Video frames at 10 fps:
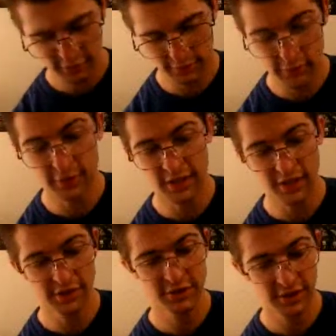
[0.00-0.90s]
Or the music,
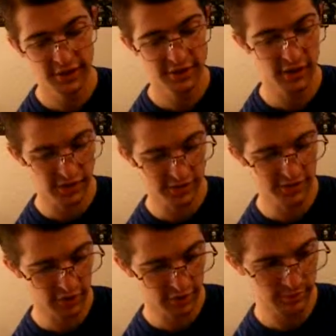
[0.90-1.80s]
I should say. It's not a
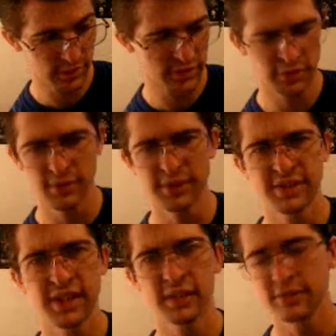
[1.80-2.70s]
song because nobody
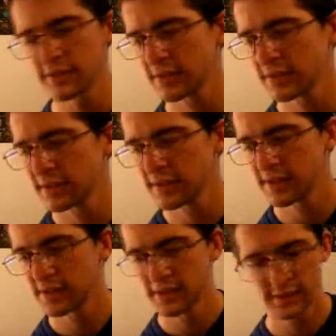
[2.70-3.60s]
sings.
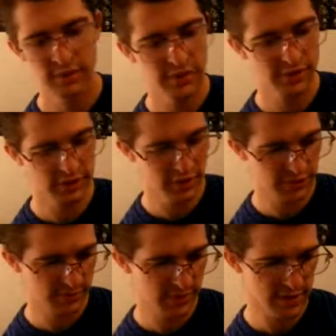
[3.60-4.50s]
But it is a
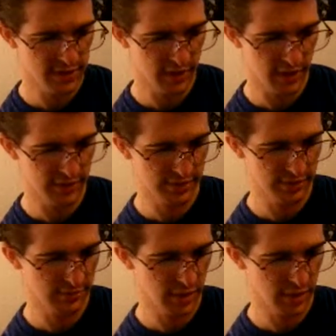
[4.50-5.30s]
nice piece, and it has